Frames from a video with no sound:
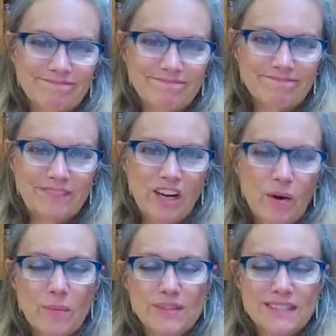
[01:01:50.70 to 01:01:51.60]
you know,
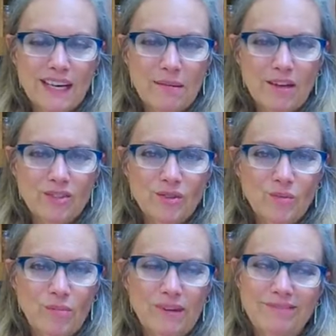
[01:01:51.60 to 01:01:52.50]
and I was thinking about doing
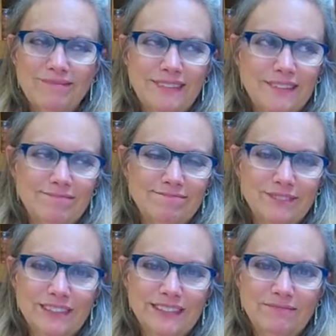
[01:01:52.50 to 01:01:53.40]
one, but you know,
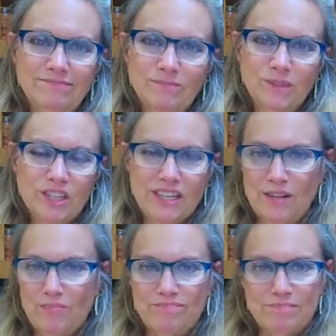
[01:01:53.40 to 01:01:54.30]
really, we just need
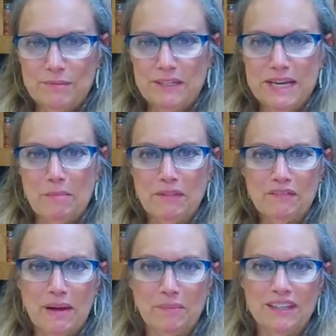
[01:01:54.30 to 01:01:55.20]
to spend time with the
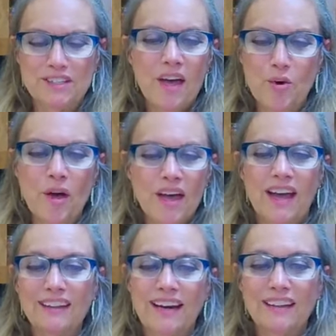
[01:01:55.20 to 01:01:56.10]
family. So,
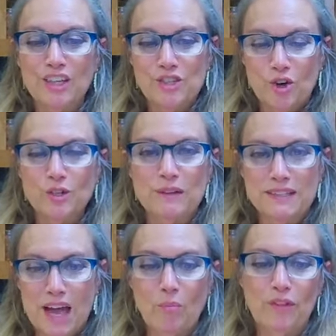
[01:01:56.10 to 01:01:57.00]
and I need to let y'all
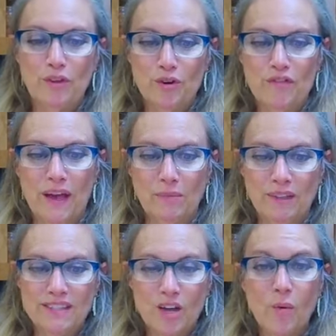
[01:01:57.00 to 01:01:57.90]
spend time with your
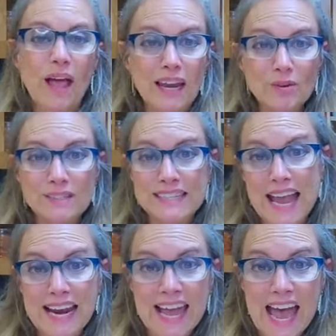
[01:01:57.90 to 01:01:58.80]
family. So, hello,
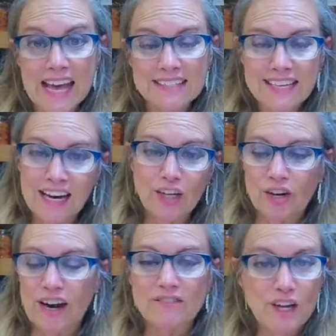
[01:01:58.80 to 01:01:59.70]
Deanna. Deanna, you're
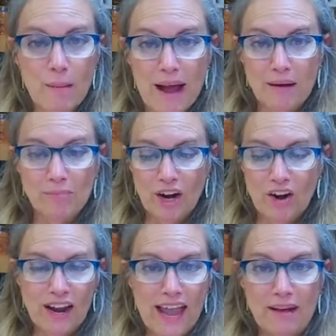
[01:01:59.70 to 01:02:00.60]
gonna have to go back and play
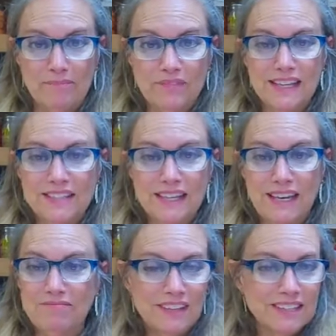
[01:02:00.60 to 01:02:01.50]
our game and
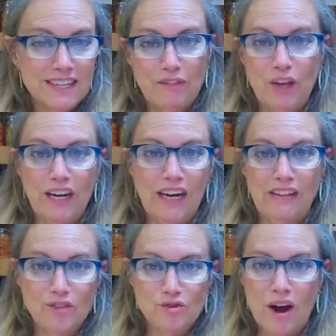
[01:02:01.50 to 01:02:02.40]
see see if you get any
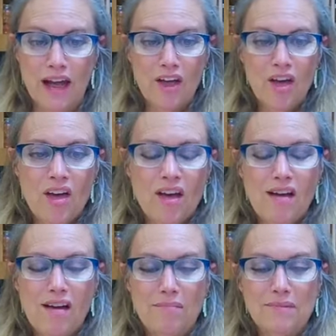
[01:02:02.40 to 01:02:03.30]
of these right.
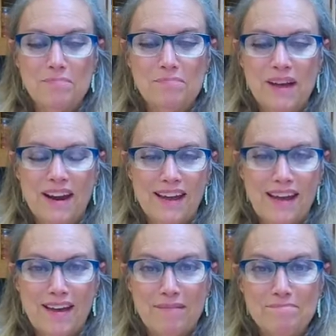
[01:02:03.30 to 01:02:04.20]
Um, but
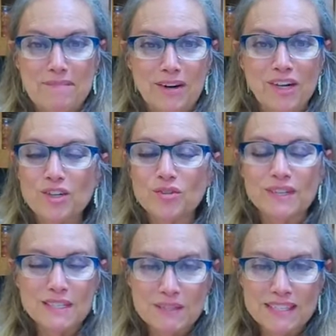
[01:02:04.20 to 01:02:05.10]
uh, Merry
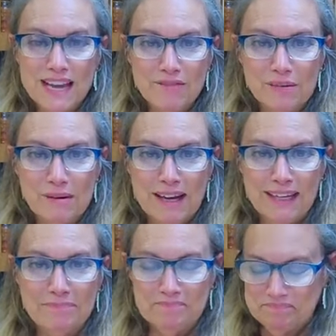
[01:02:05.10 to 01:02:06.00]
Christmas,
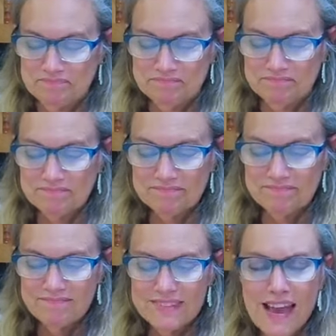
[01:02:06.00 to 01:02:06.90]
everybody.
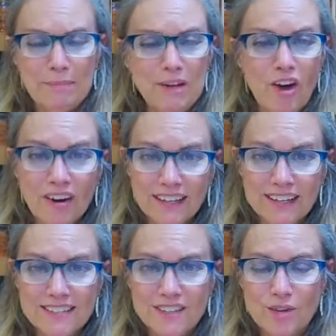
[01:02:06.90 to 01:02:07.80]
Happy
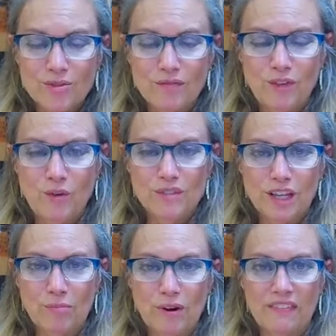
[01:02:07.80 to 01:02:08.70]
Hanukkah to those of you who
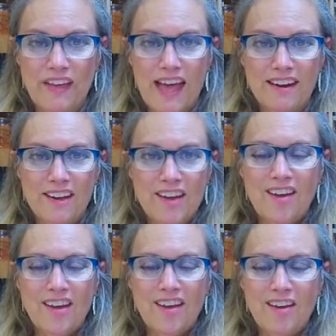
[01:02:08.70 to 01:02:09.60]
celebrate that.
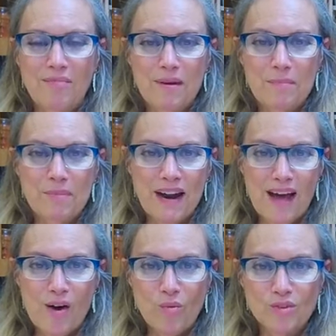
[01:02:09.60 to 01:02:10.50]
Um, but
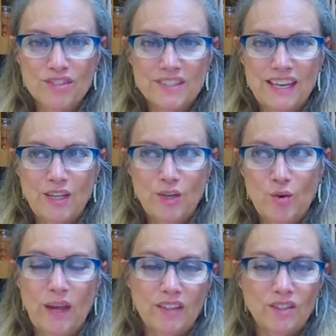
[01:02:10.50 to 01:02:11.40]
I will see
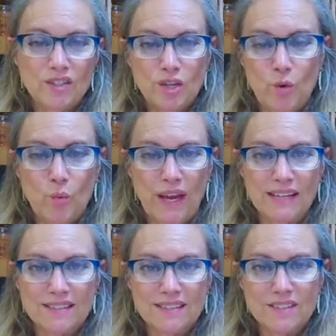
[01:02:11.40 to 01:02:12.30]
you in two
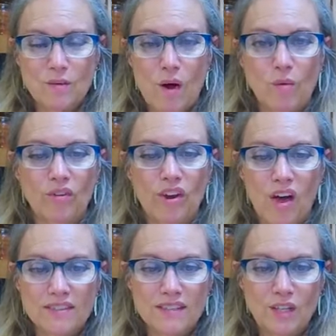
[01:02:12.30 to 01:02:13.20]
weeks. So I will
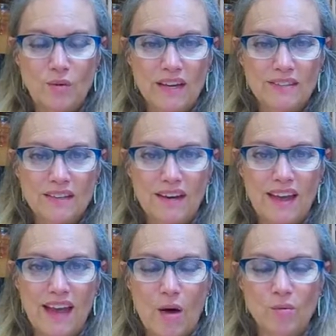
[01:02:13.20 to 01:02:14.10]
not see you next
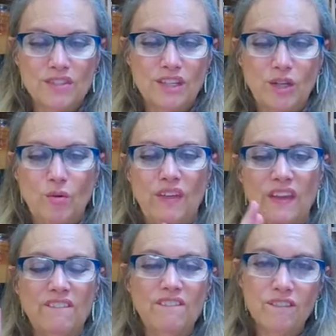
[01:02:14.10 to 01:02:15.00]
Sunday. I will see you
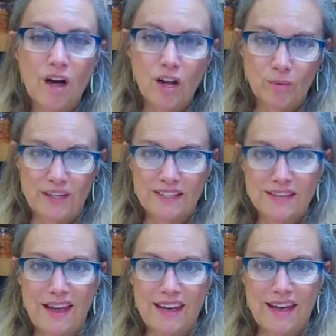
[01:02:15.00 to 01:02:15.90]
the following
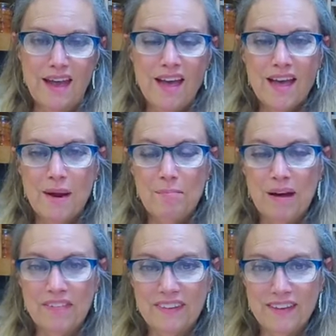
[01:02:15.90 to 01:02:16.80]
Sunday. And
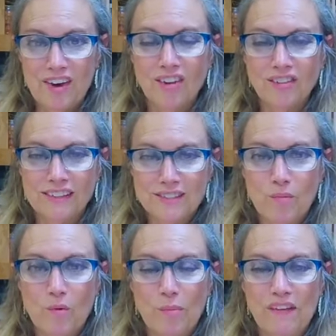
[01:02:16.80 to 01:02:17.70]
by then,
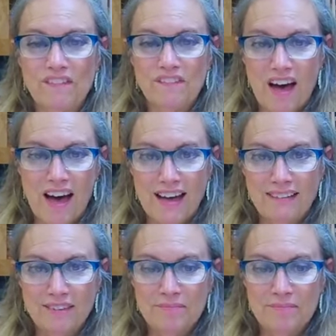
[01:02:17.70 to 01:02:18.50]
Alyssa will be five